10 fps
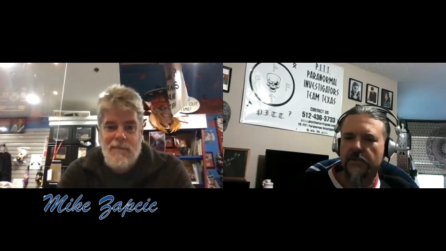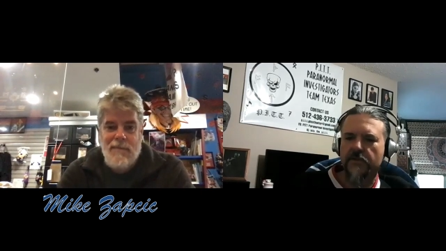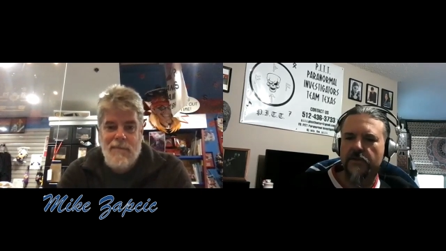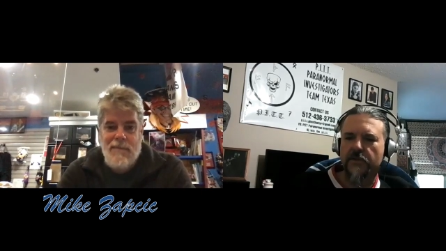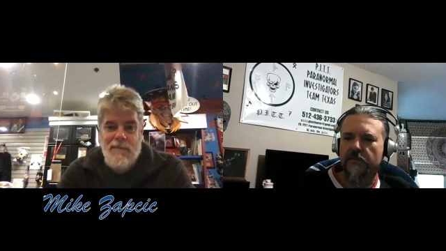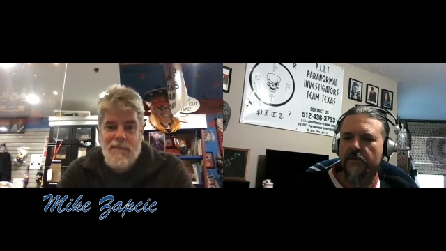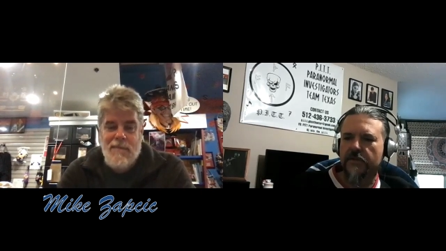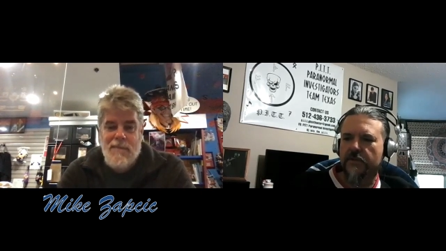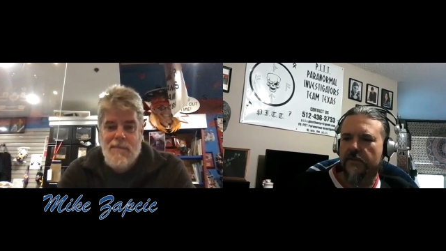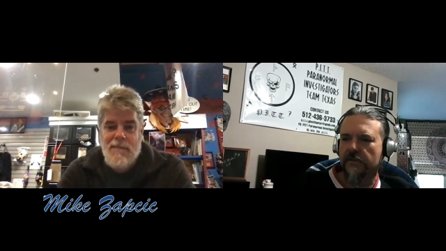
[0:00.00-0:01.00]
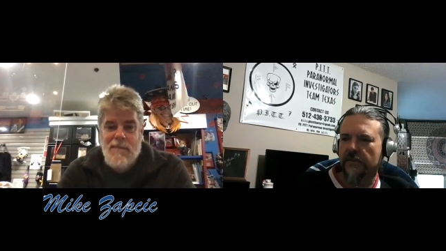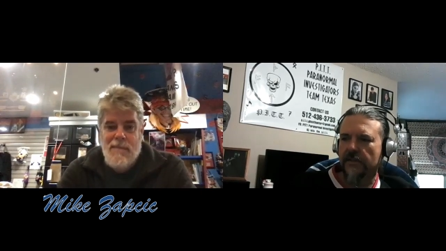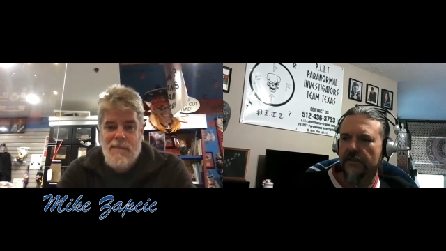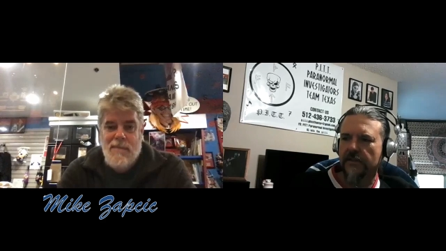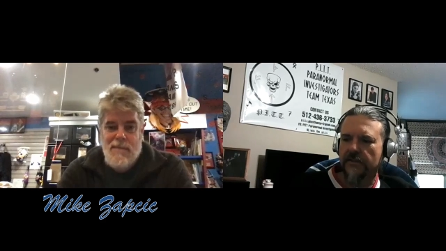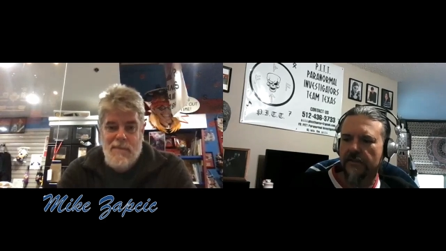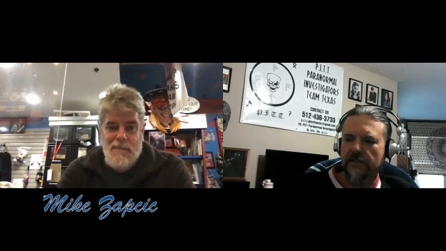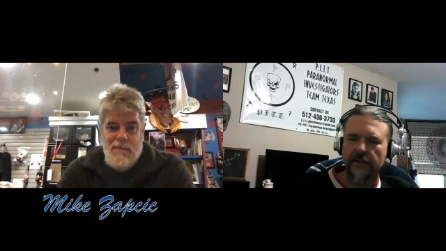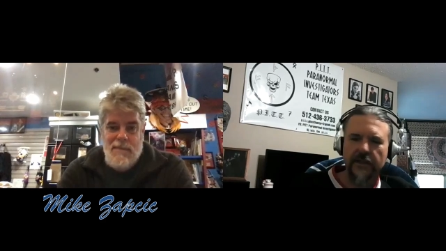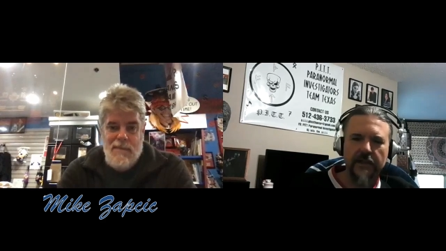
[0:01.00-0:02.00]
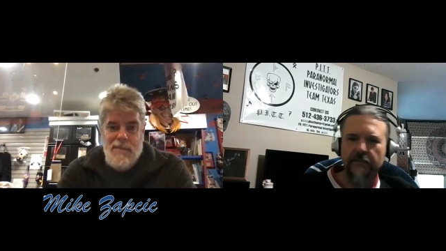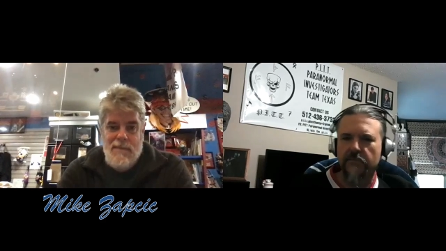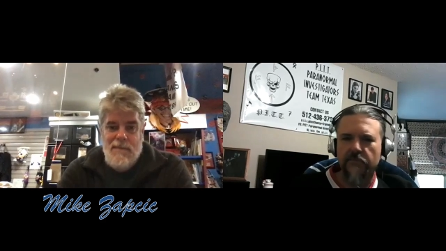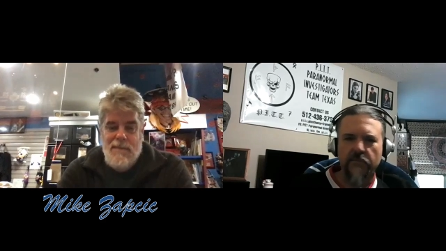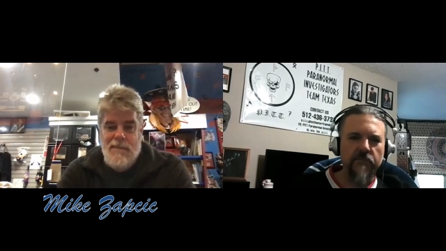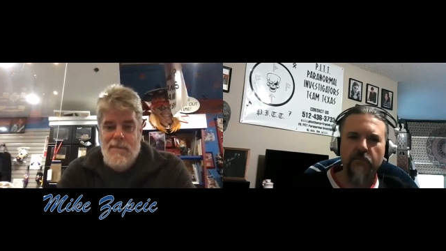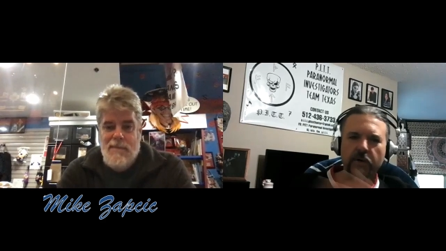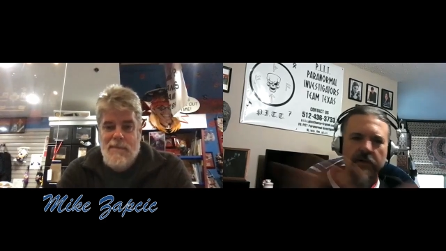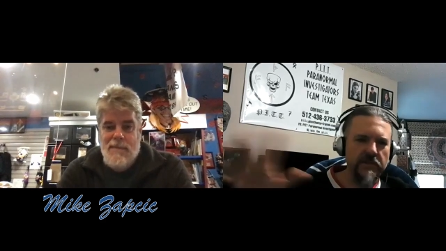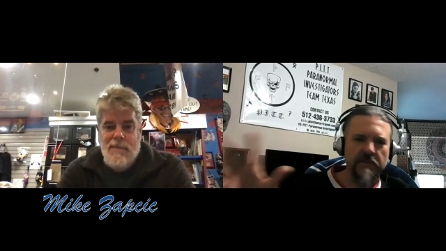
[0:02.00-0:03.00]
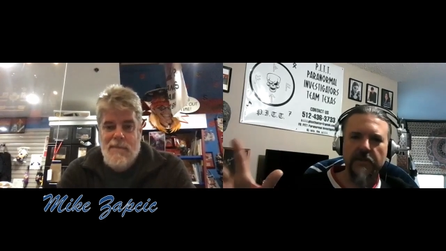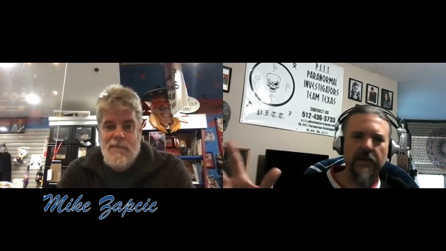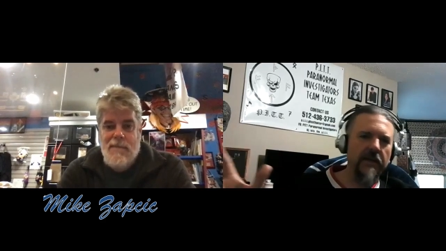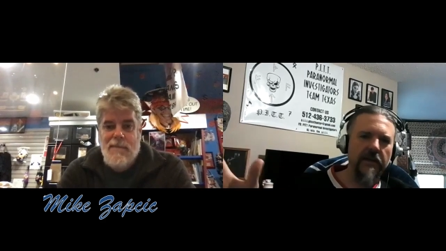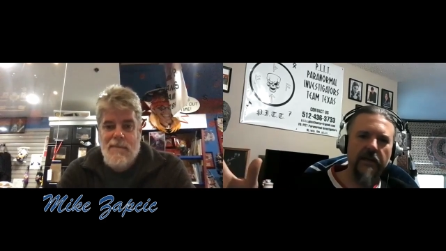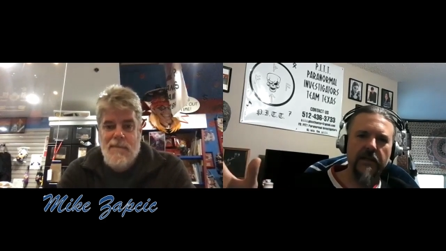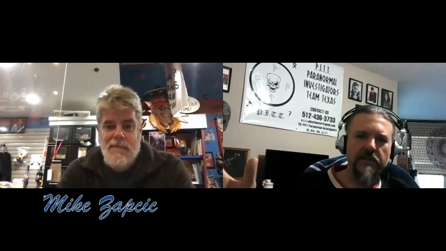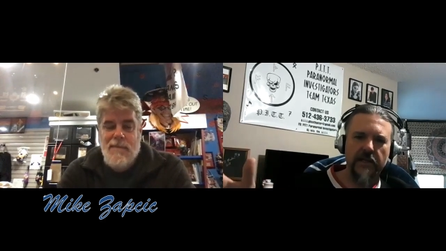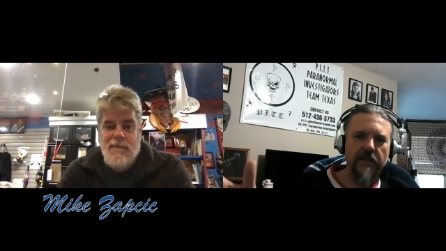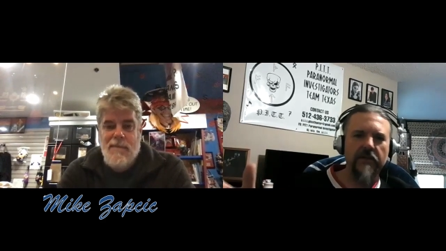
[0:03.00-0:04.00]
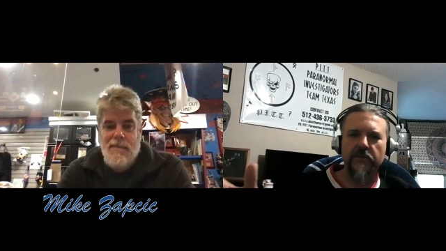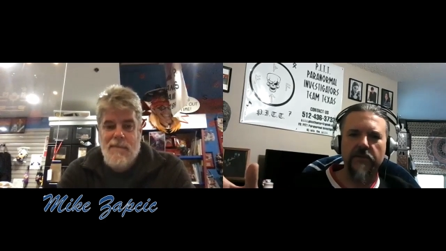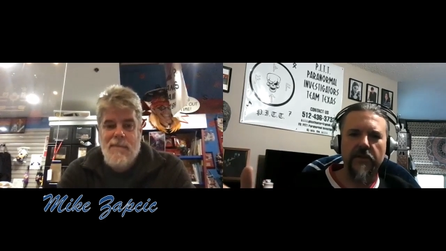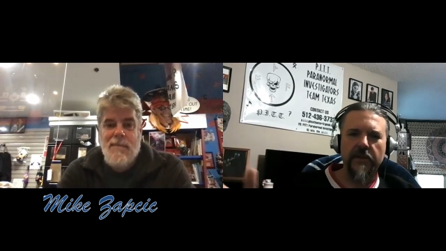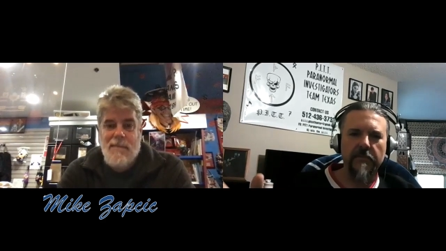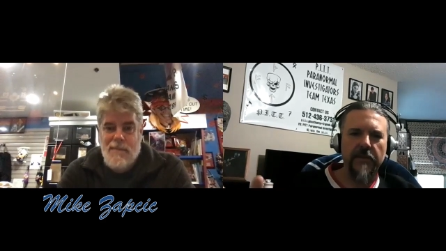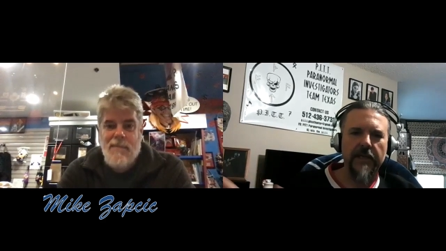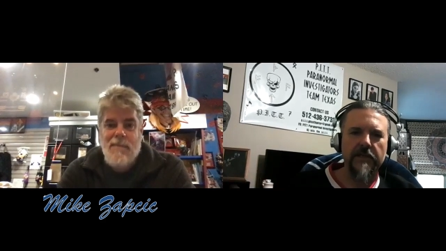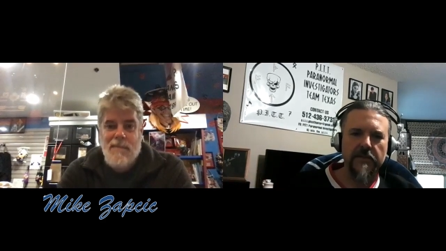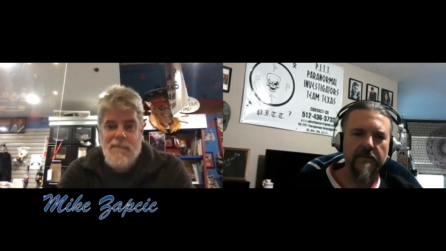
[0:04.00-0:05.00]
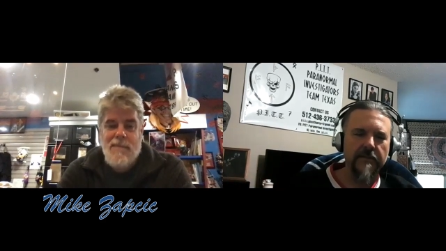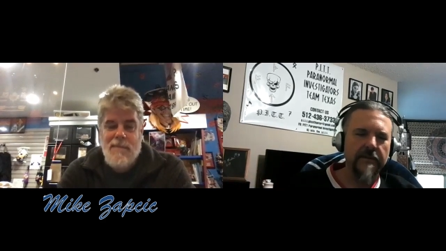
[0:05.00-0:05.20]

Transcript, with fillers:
Speaker 1: service that I can watch just about any channel you can imagine.